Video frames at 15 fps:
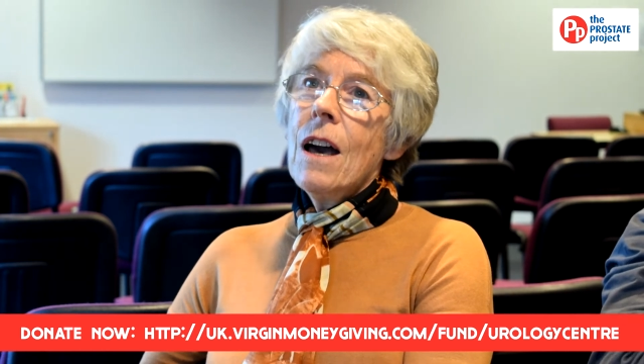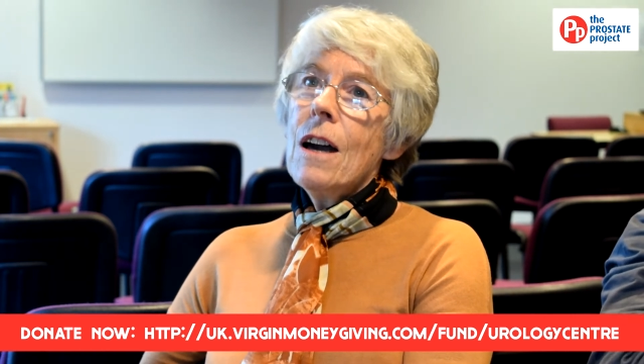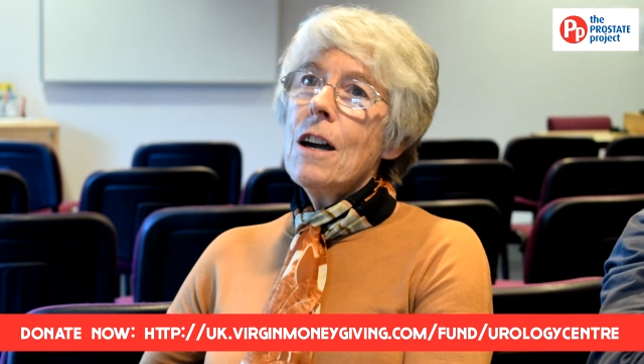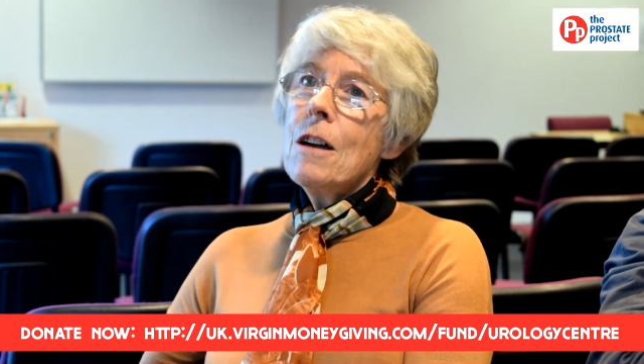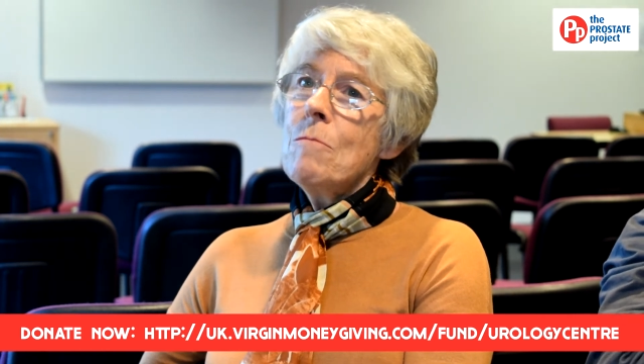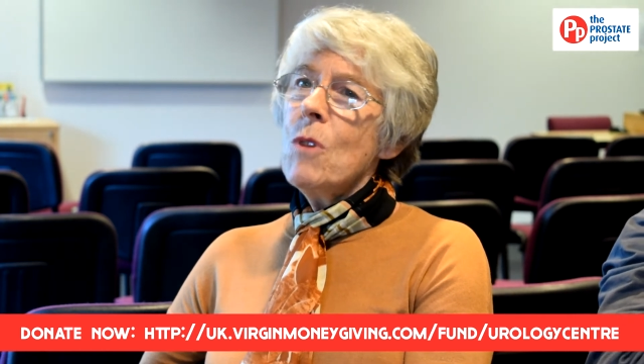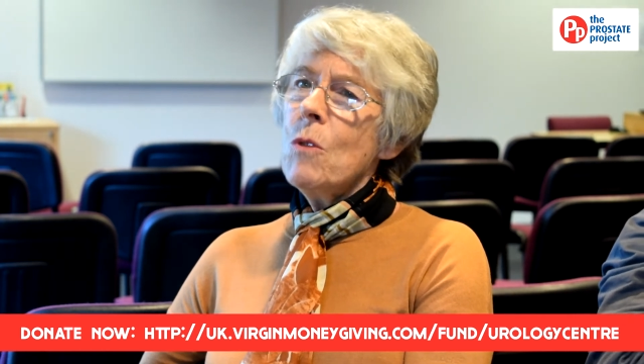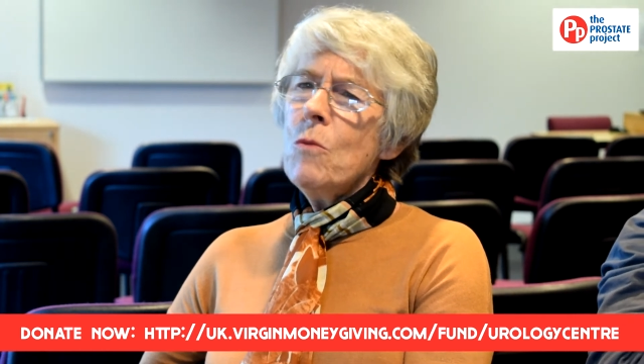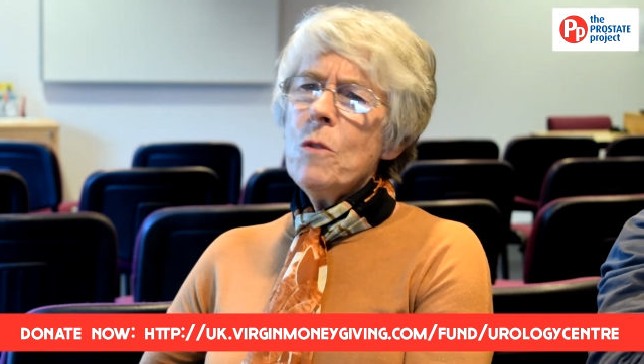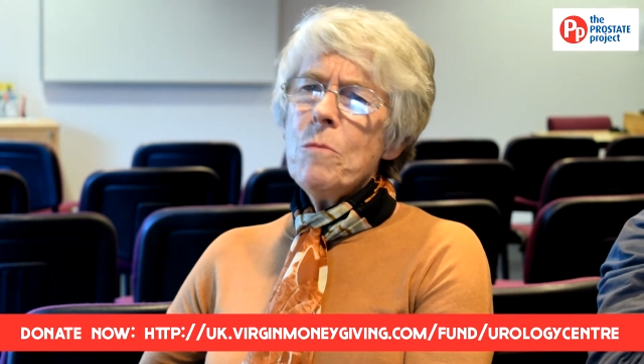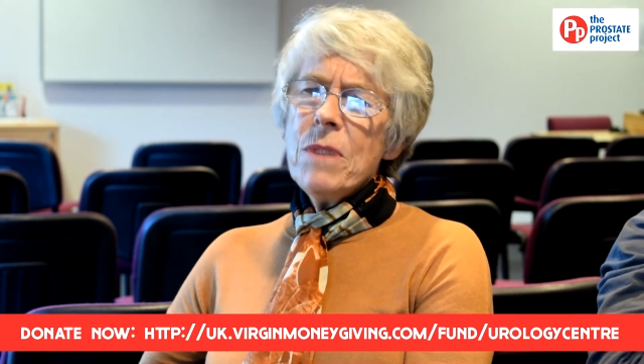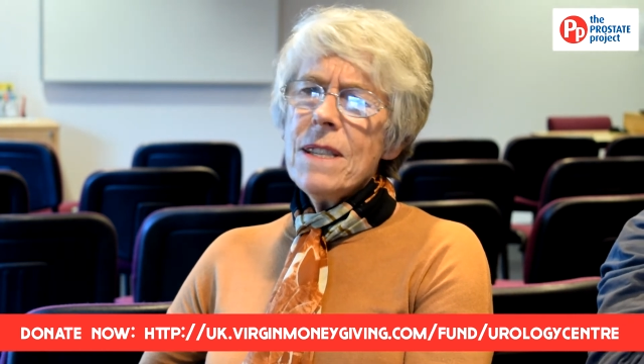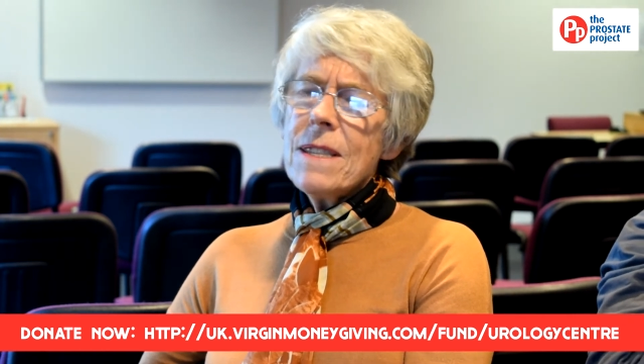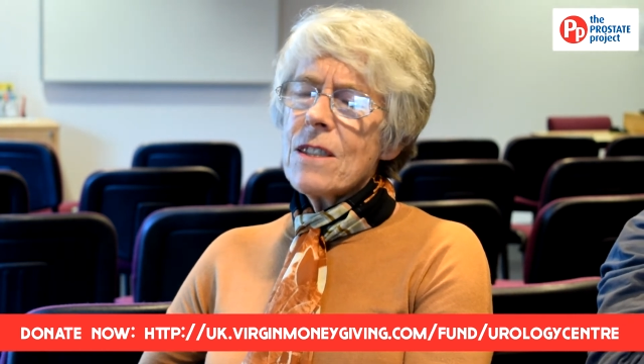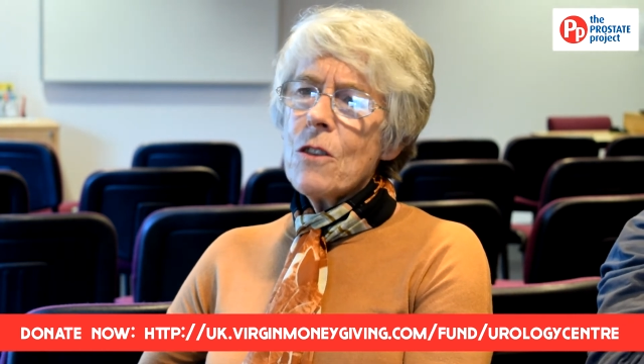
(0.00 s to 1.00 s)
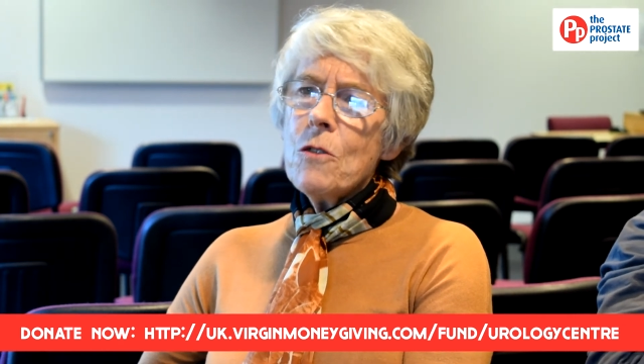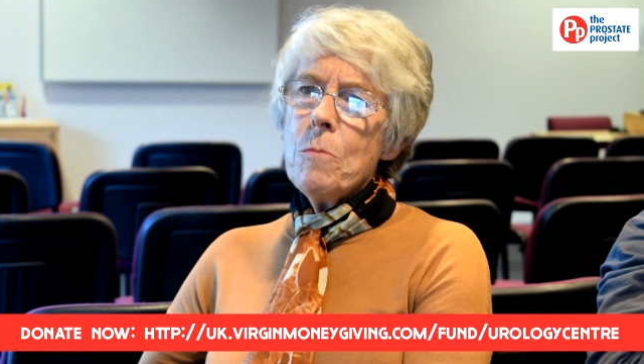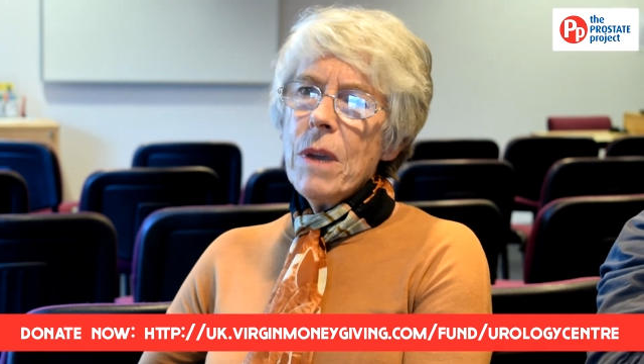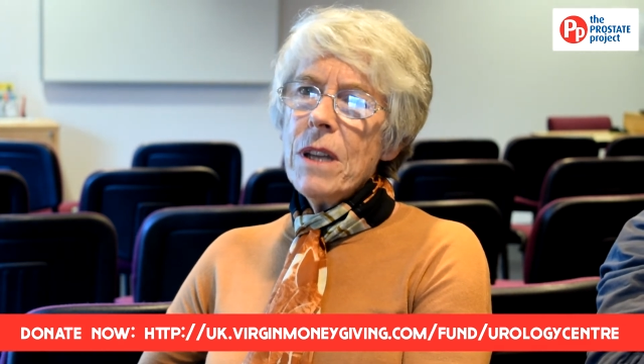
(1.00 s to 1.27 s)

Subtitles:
would be so